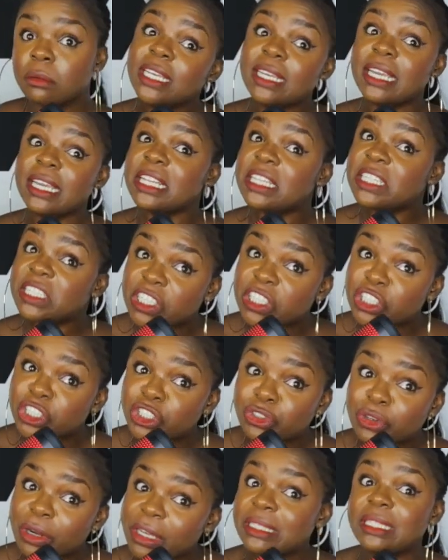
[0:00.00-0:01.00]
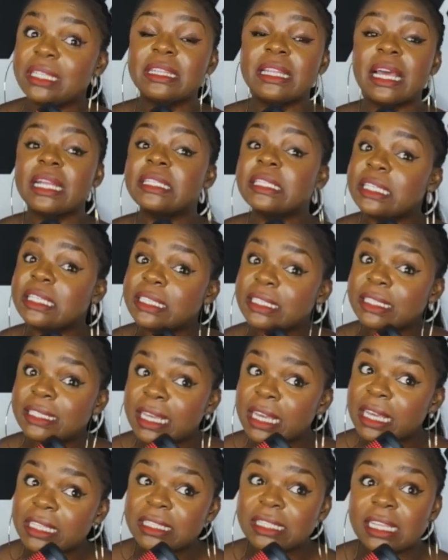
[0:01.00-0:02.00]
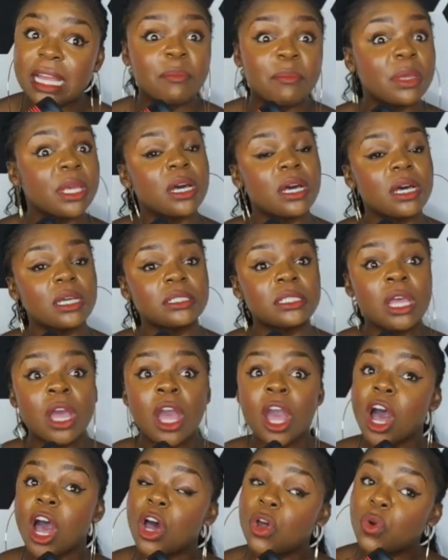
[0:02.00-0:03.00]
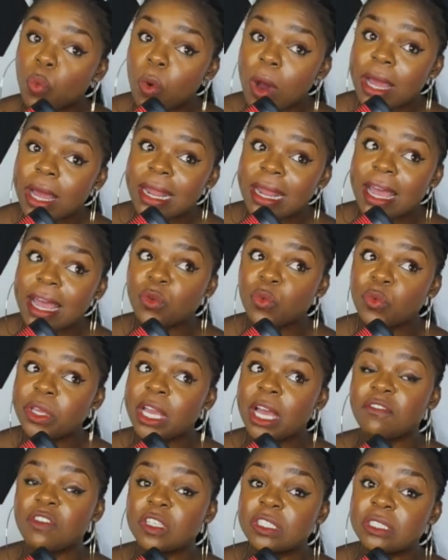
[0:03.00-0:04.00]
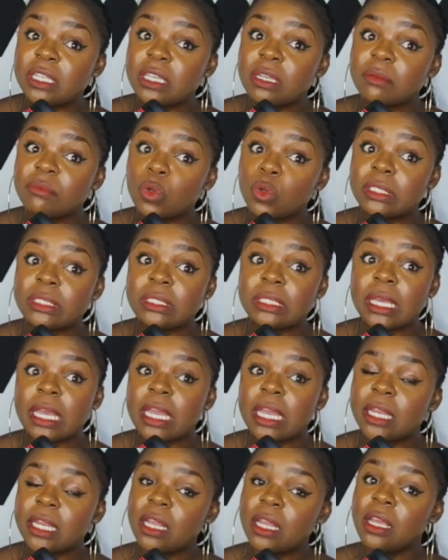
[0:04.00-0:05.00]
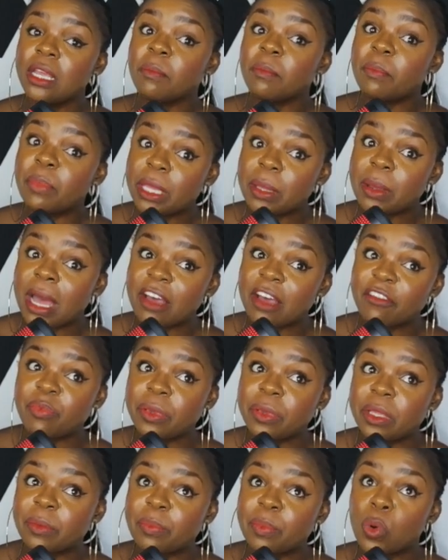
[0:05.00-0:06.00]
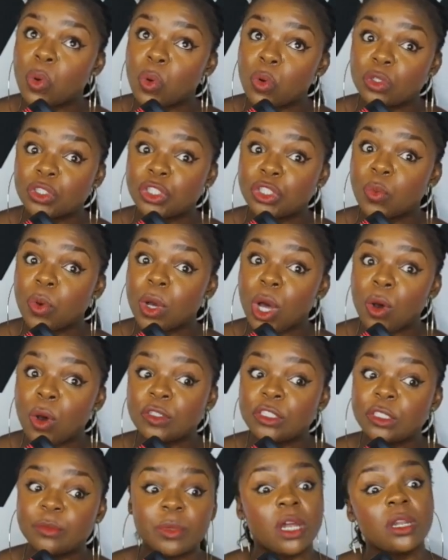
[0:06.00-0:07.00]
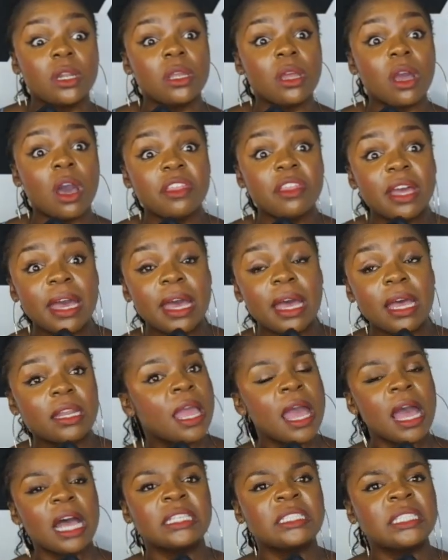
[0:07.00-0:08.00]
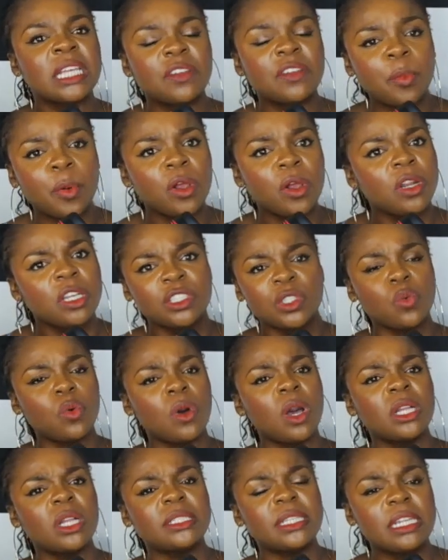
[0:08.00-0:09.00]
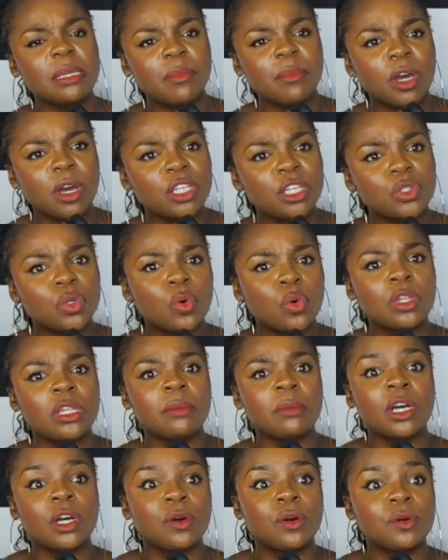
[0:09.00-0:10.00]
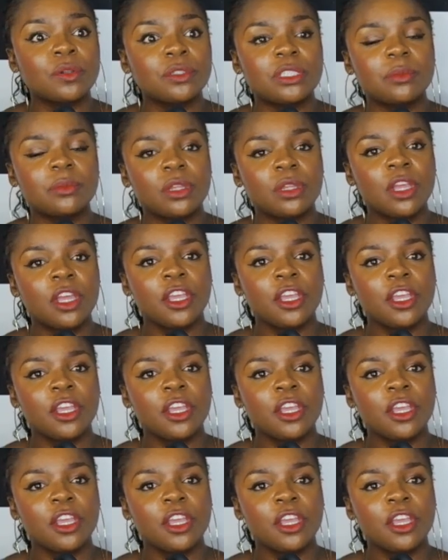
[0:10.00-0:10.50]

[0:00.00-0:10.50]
It's interesting that he says that, because on one hand we have Usain Bolt saying, have people hold you accountable. On the other hand, Asafa Paul doesn't want anybody to hold him accountable,